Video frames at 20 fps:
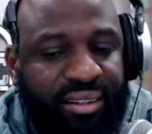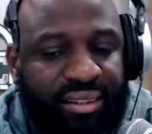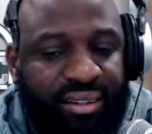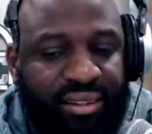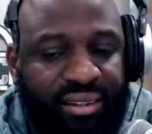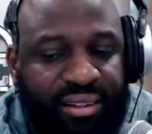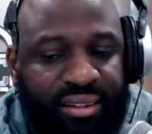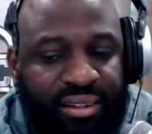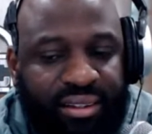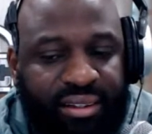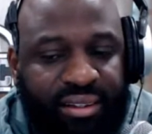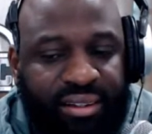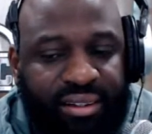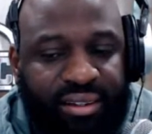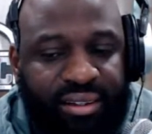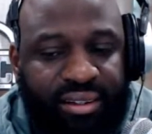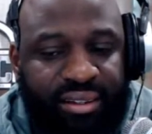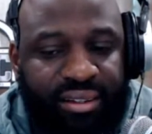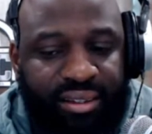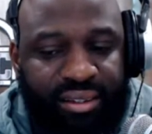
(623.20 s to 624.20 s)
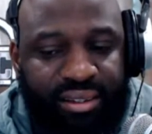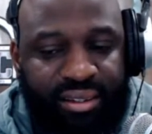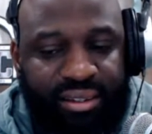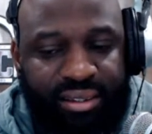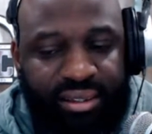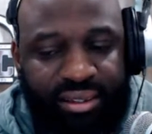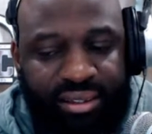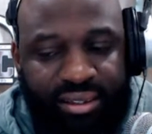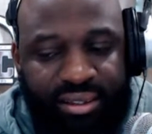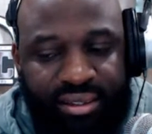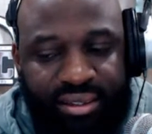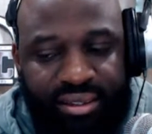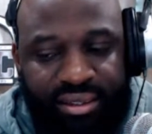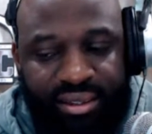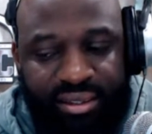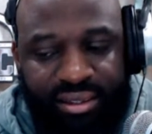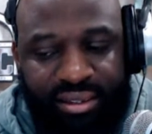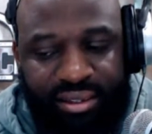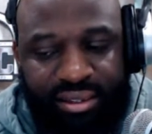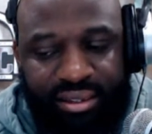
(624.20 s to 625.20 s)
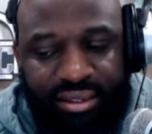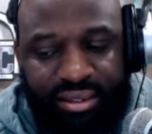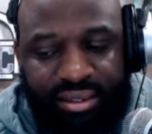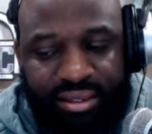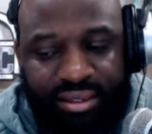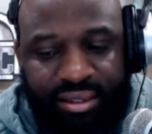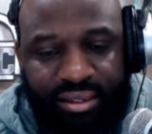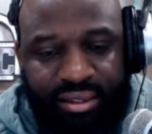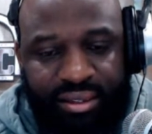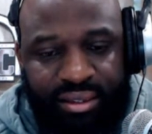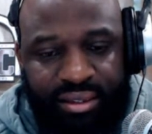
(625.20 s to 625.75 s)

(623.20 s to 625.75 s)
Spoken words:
Nothing is said.